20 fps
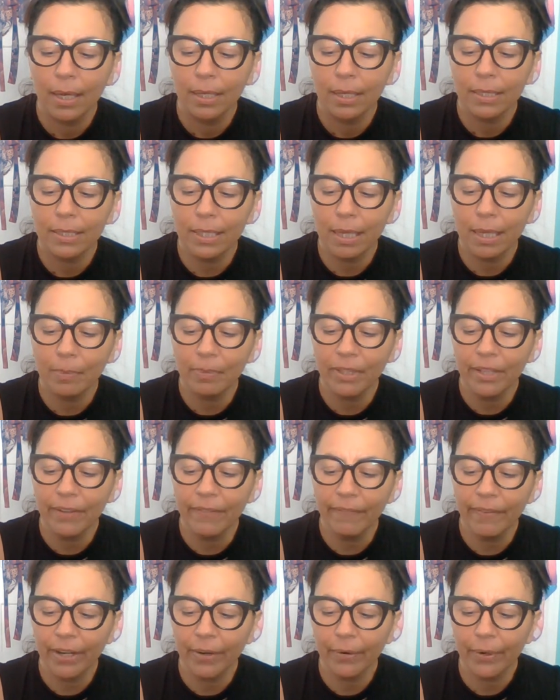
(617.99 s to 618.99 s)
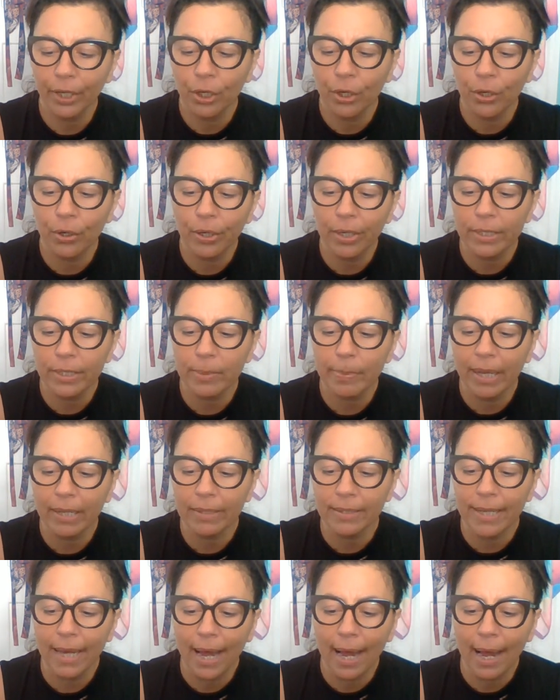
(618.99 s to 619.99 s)
Something very good is
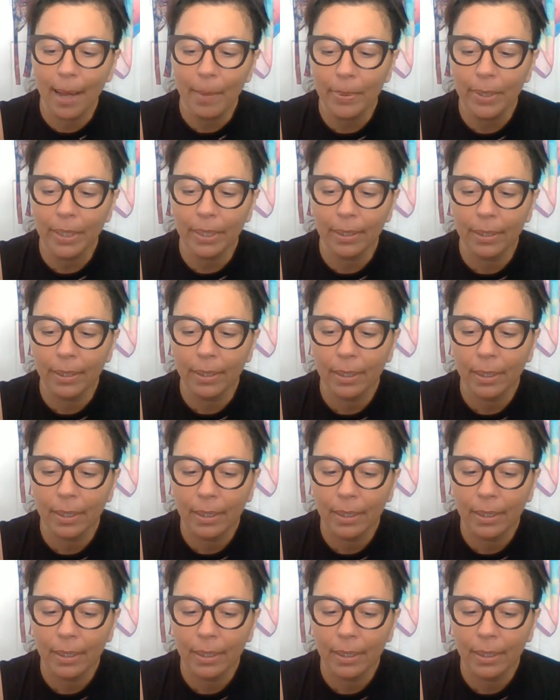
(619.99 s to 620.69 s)
about to happen.